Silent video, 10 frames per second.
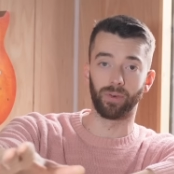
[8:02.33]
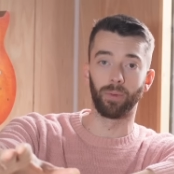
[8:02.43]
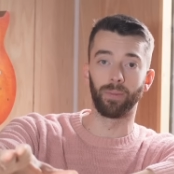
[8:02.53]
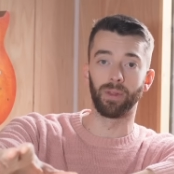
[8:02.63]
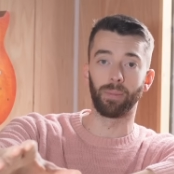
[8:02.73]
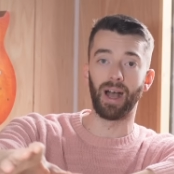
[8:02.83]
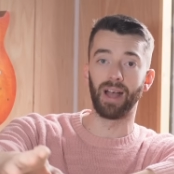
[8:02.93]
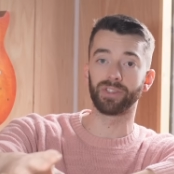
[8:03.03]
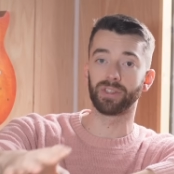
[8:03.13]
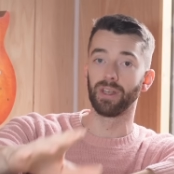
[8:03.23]
from him in the
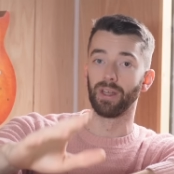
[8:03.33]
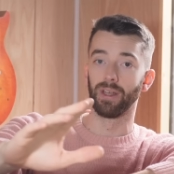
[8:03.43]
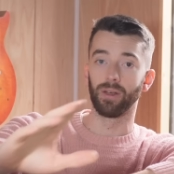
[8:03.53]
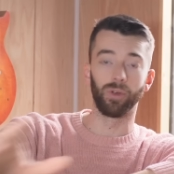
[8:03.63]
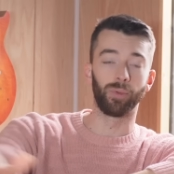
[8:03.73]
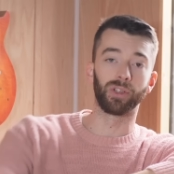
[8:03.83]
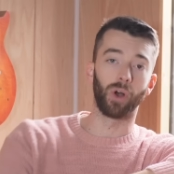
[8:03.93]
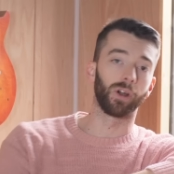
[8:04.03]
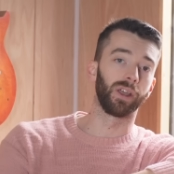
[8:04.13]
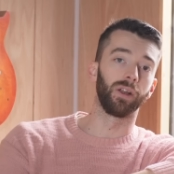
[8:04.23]
past. We've been
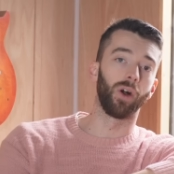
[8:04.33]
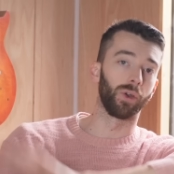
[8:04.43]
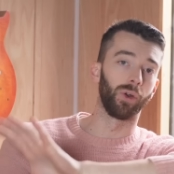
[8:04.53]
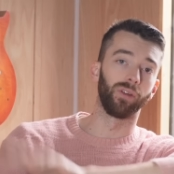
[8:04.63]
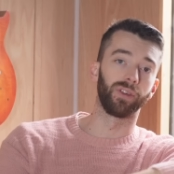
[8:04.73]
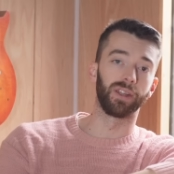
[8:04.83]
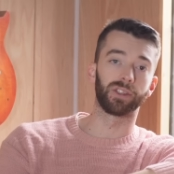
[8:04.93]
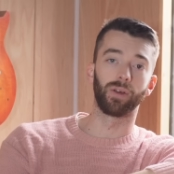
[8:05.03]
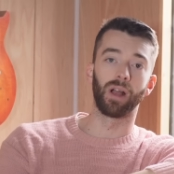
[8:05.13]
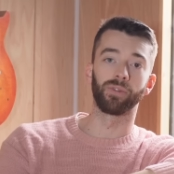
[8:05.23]
talking on and off on
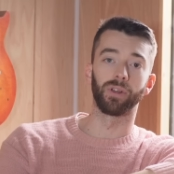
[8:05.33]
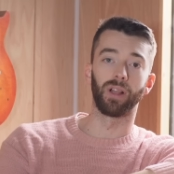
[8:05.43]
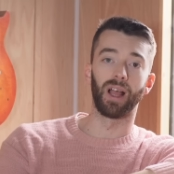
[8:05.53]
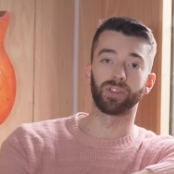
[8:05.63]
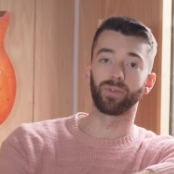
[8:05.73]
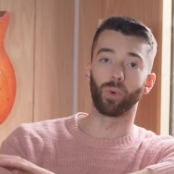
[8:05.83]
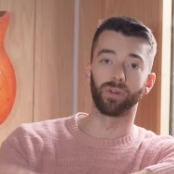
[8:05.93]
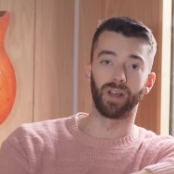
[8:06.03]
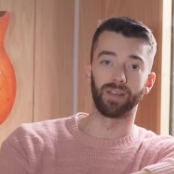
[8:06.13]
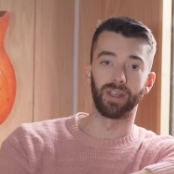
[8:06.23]
Instagram for the last 4 or
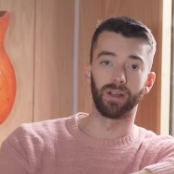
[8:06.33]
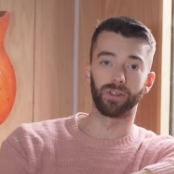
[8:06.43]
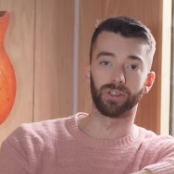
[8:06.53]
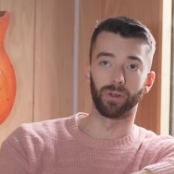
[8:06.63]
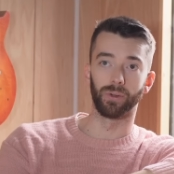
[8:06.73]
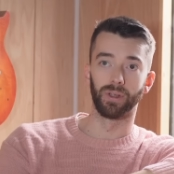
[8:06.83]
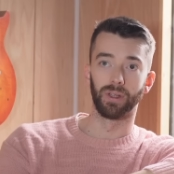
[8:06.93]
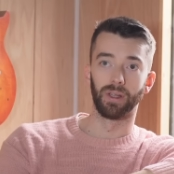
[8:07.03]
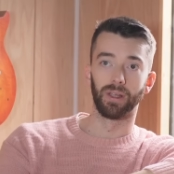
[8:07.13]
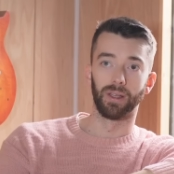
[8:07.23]
5 years, so
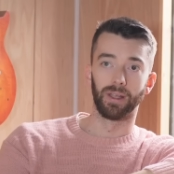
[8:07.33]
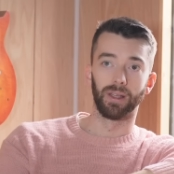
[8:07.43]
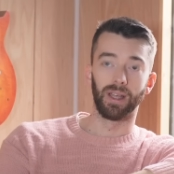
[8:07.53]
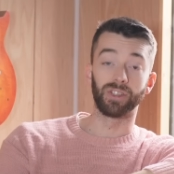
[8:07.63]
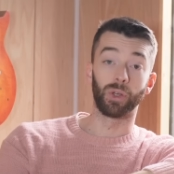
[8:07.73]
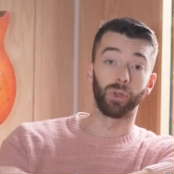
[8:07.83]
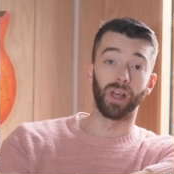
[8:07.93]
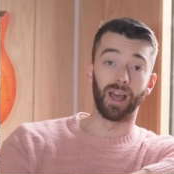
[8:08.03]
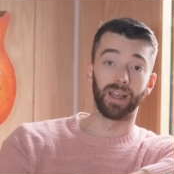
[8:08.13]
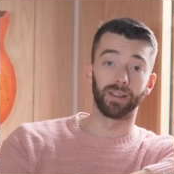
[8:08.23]
he's a cool
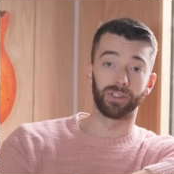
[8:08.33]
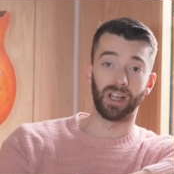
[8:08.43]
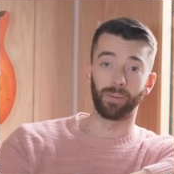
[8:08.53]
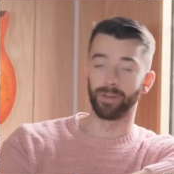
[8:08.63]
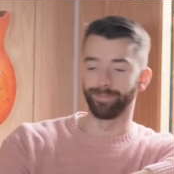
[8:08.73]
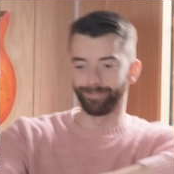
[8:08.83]
guy. Check him out.